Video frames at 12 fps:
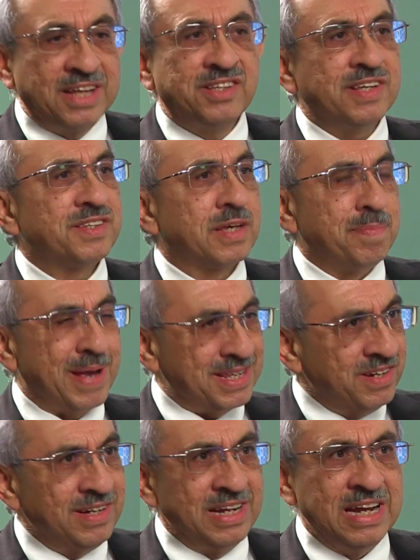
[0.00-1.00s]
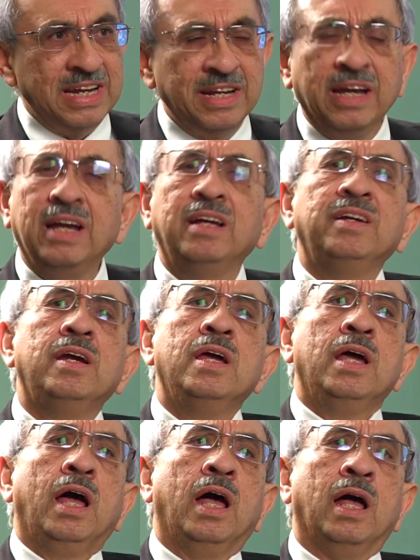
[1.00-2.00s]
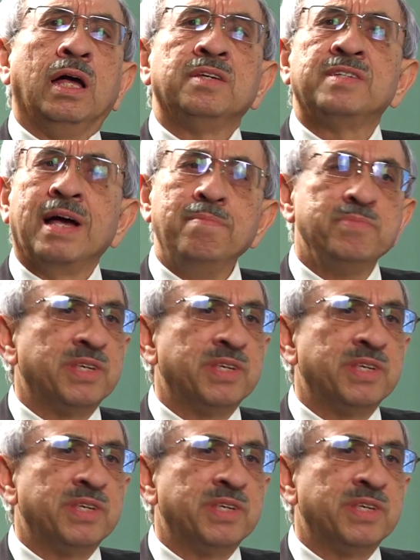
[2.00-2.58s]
excess capacity in India. Some